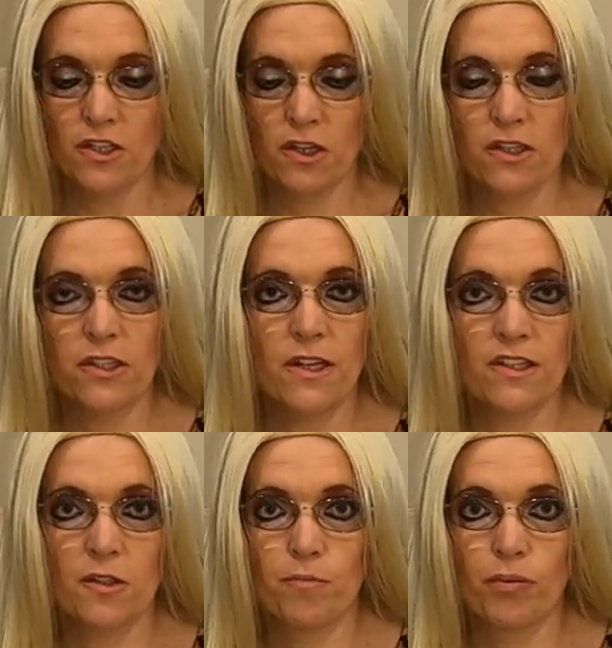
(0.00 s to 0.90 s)
just
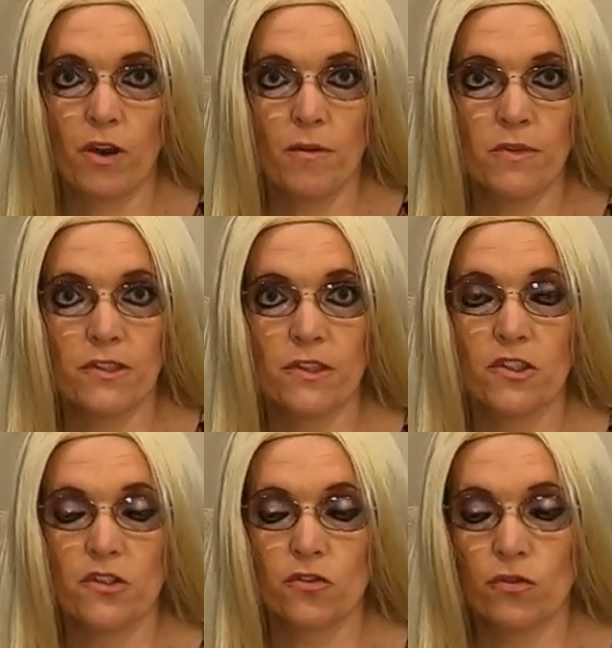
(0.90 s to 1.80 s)
as it
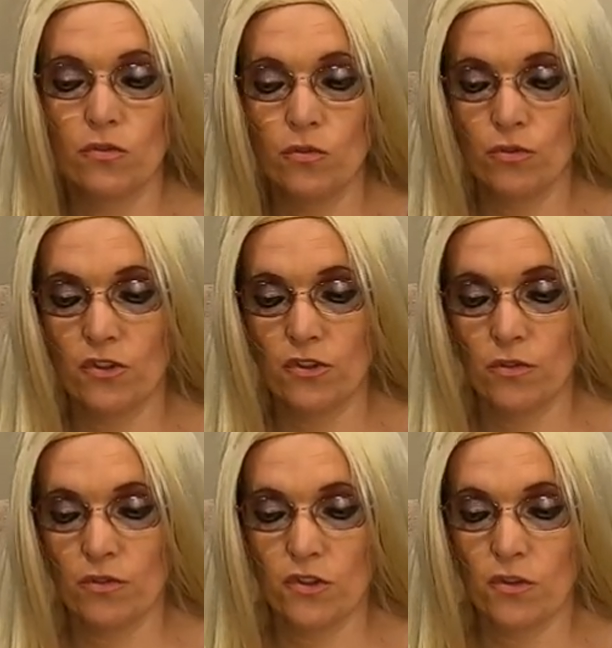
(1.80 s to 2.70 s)
promises to do
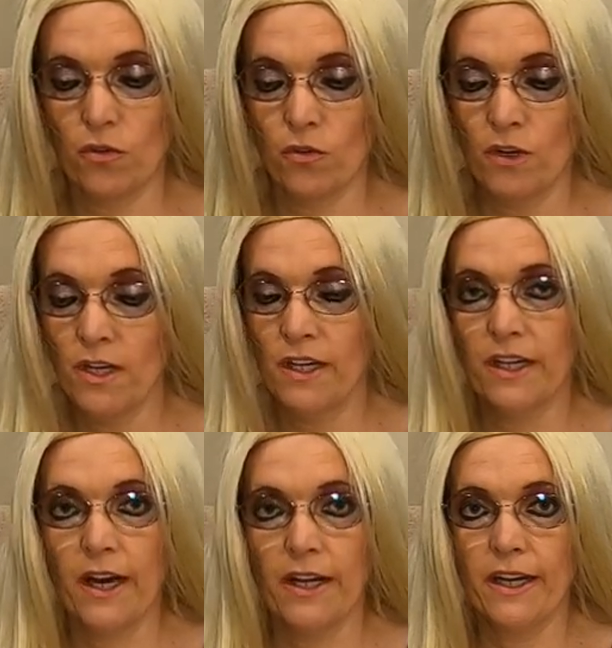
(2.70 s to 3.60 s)
so. So
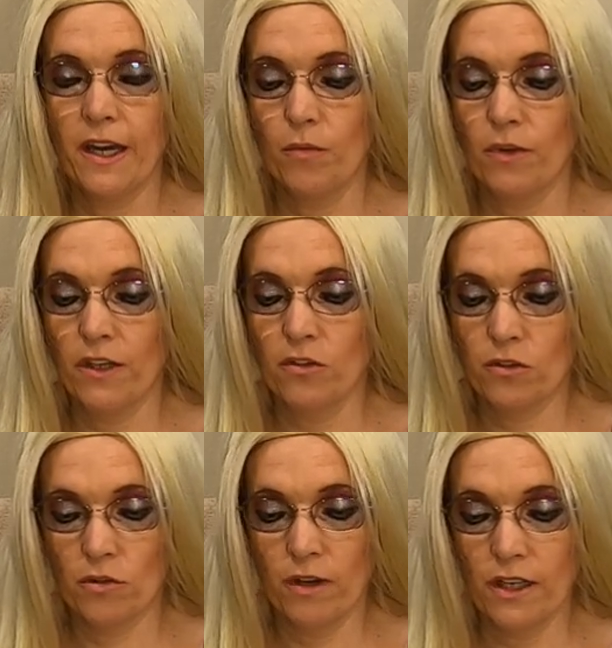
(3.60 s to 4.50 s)
I can't wait
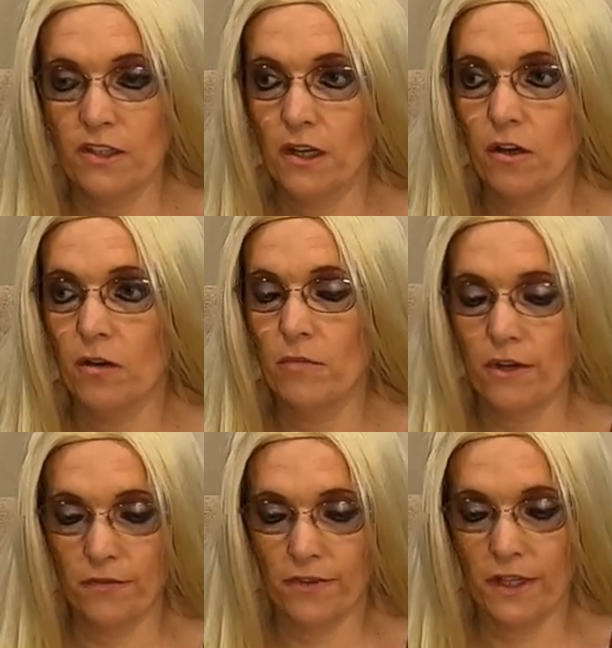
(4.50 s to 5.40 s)
to try this out on
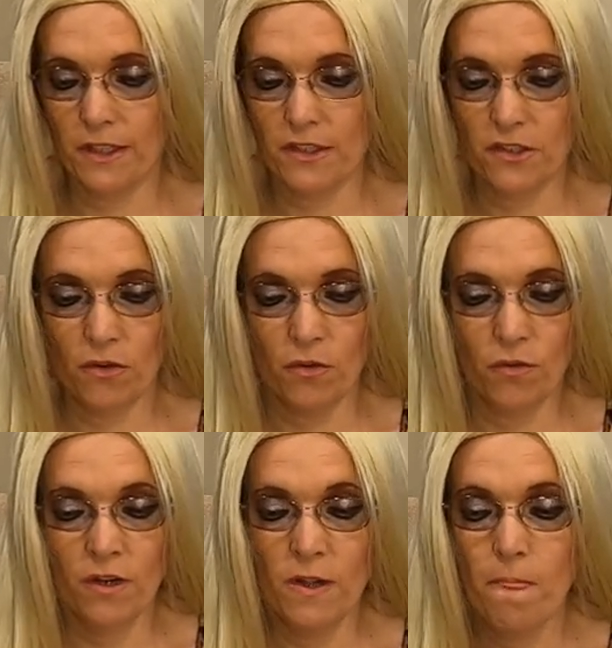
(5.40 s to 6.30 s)
my face.
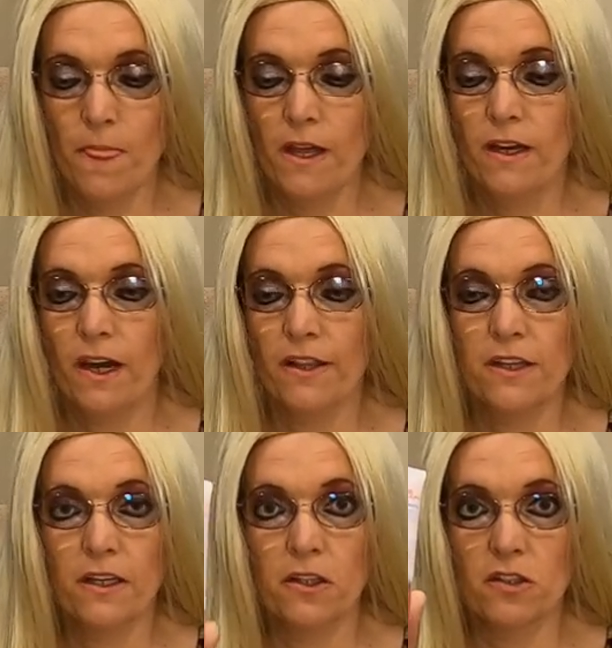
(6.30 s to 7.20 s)
So I
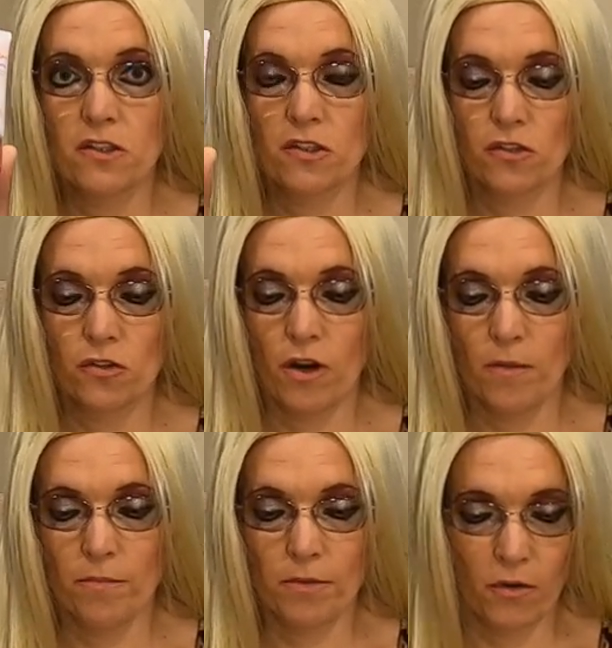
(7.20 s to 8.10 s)
think this is a
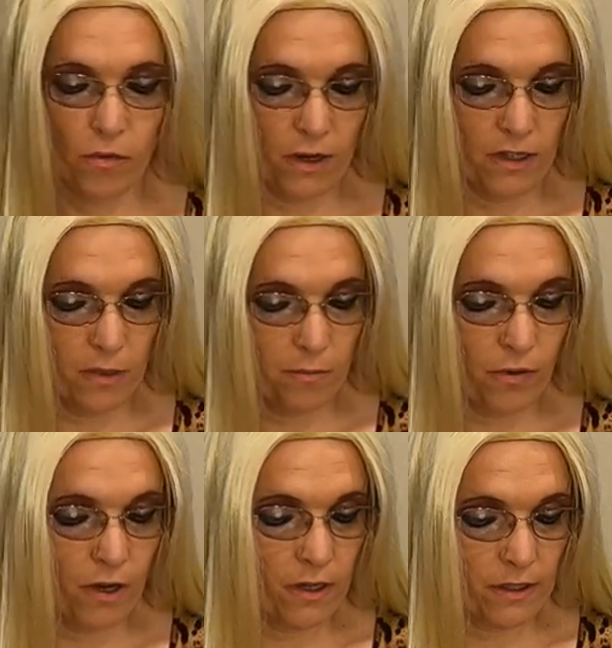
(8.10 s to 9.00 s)
top quality
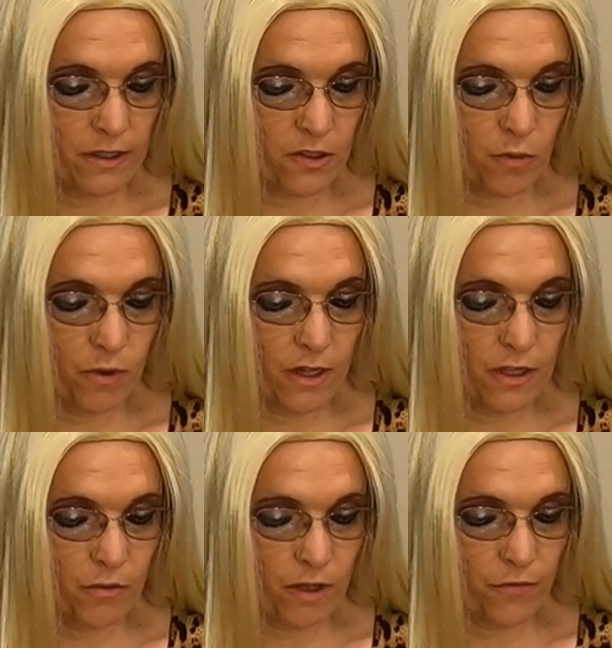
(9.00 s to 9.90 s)
product as
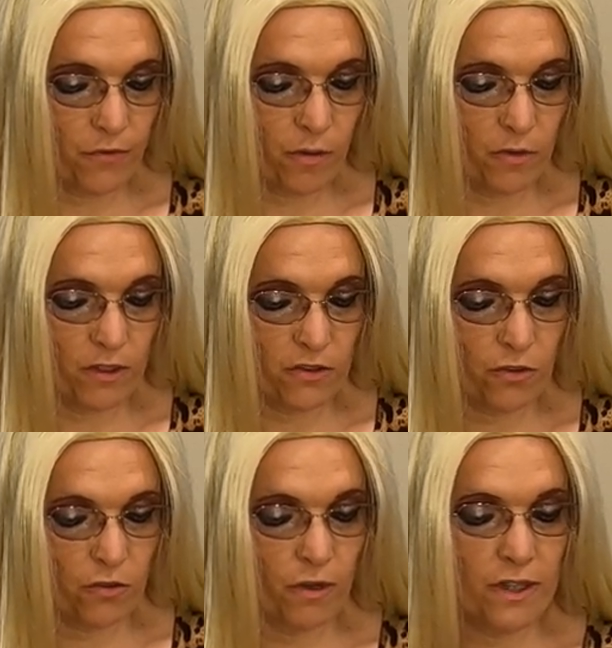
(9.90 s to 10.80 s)
well. Great formula.
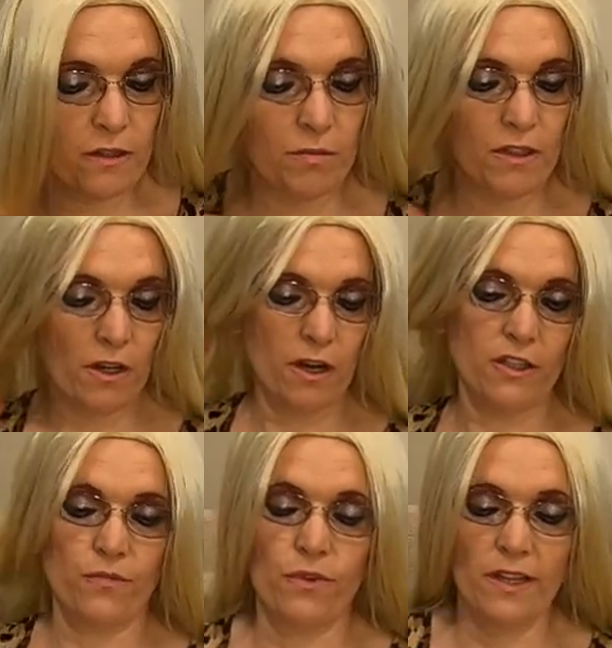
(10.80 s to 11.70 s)
So
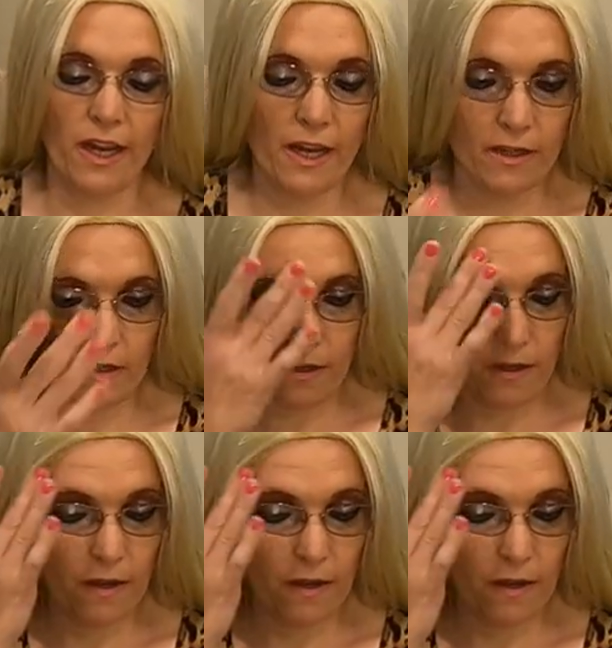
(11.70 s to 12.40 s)
$23 for that.